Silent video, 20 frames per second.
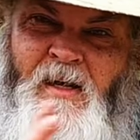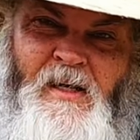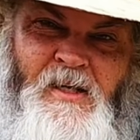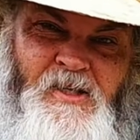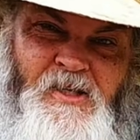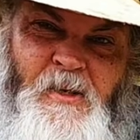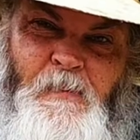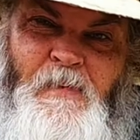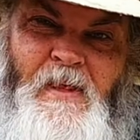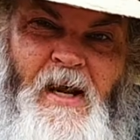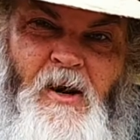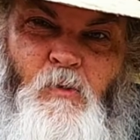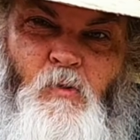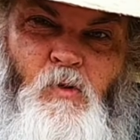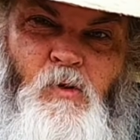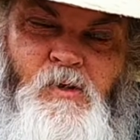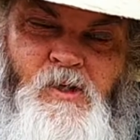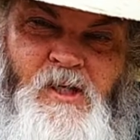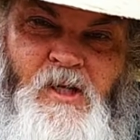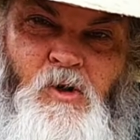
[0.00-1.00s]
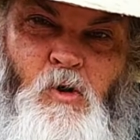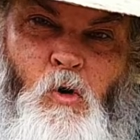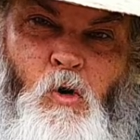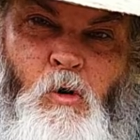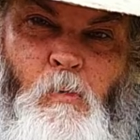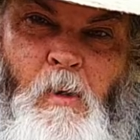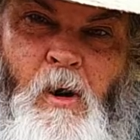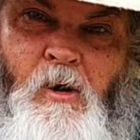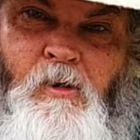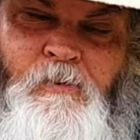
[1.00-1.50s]
dipped that in rooting
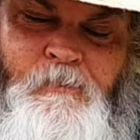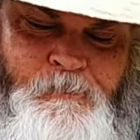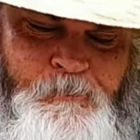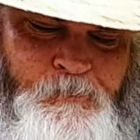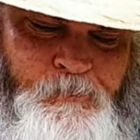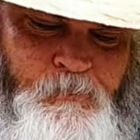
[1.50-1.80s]
hormone,